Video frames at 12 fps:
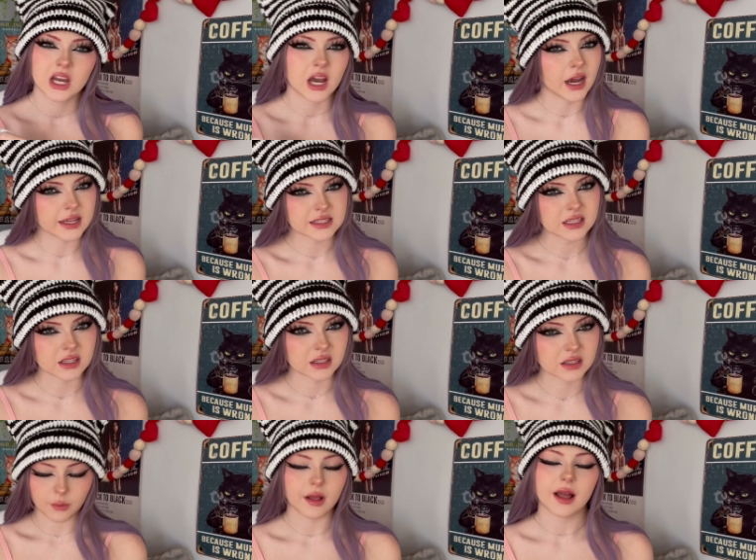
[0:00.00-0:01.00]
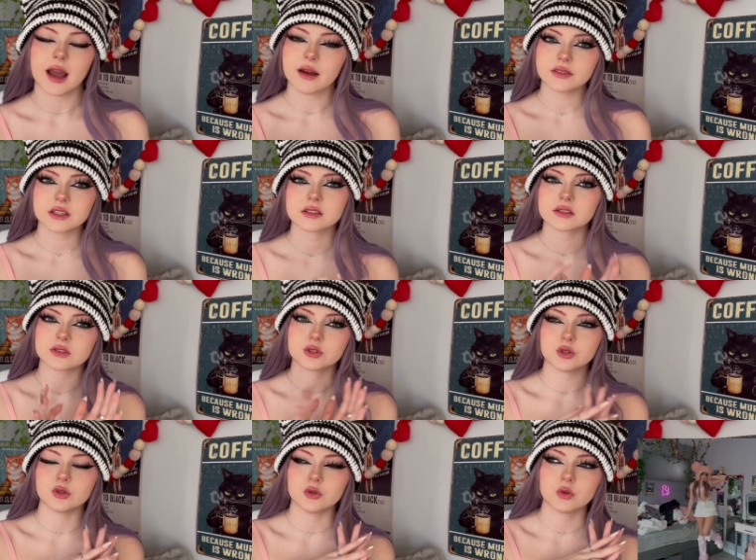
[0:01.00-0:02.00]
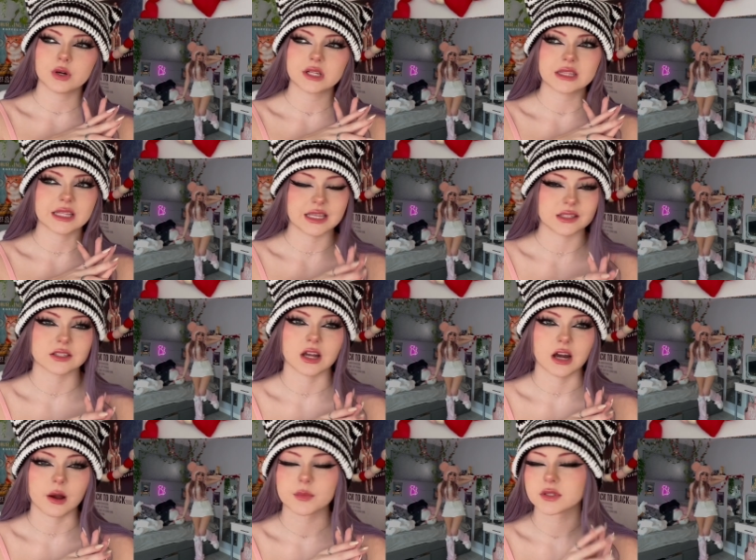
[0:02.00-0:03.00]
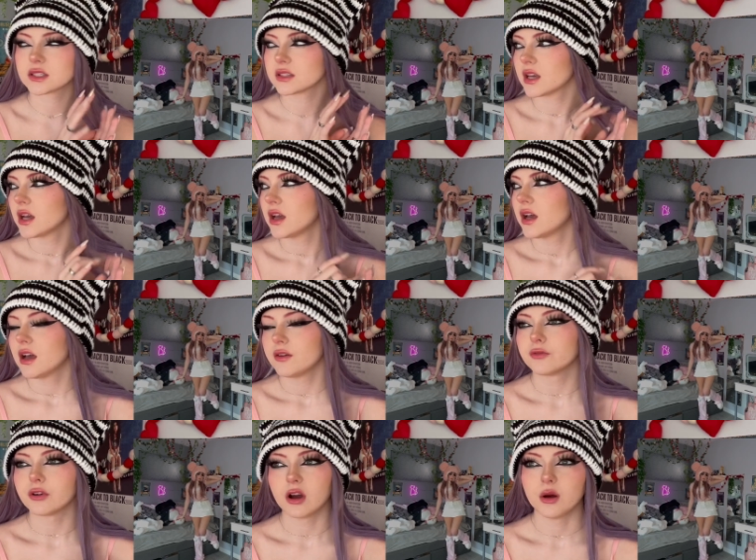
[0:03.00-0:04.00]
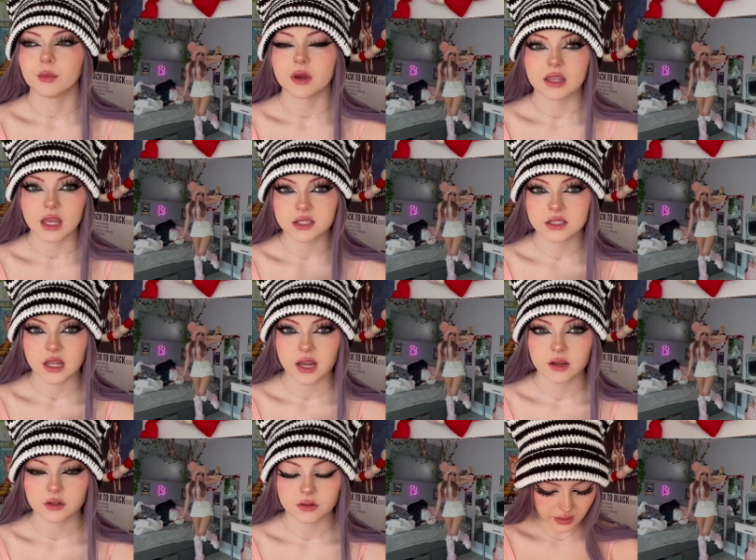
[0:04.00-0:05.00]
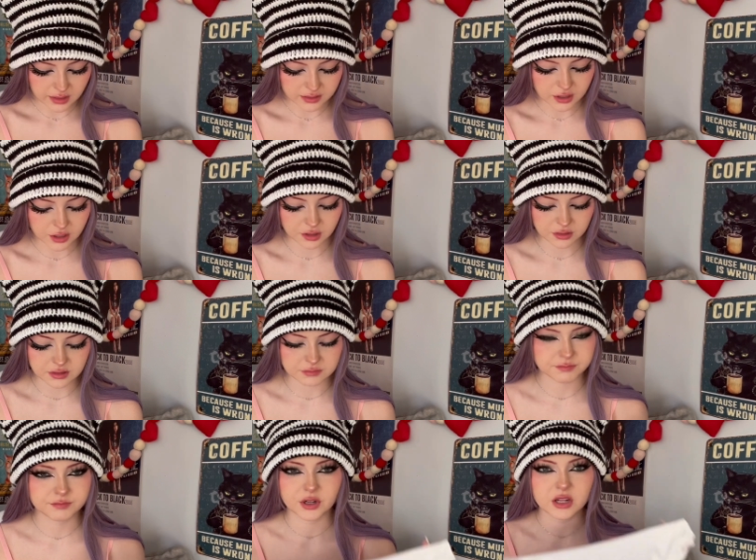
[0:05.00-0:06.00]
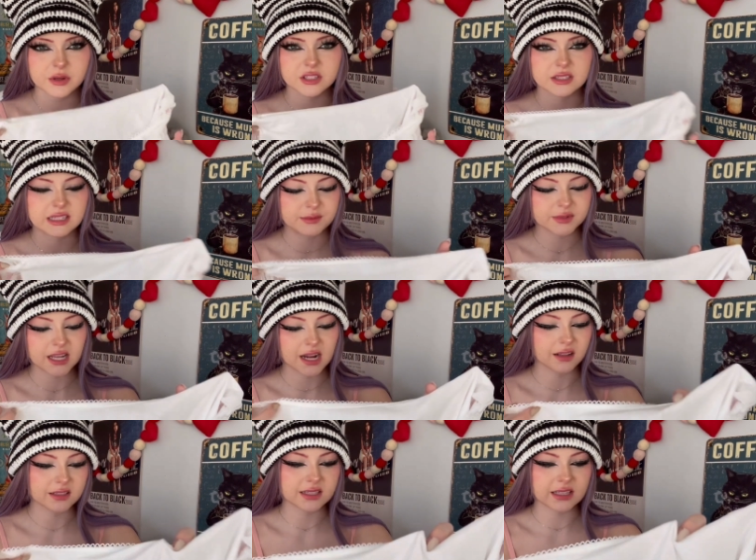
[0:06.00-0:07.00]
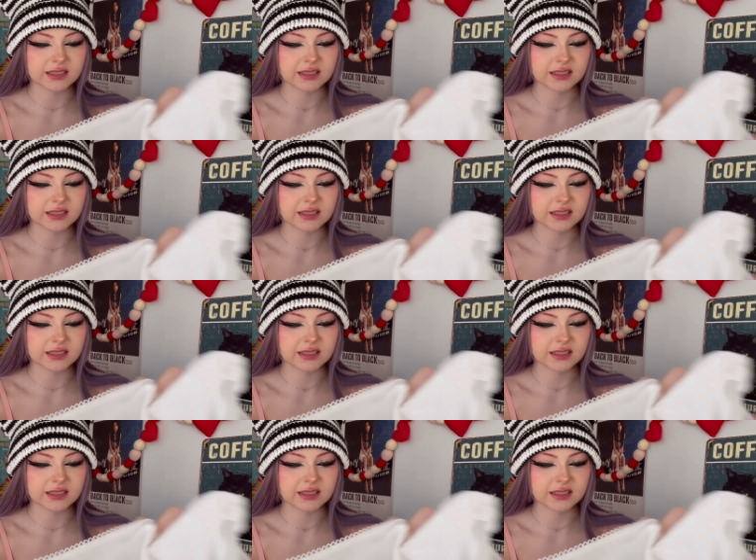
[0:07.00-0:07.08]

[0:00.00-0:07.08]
I didn't. Well, I have these two lace tops from YesStyle, and they're the pretty much the same style as this.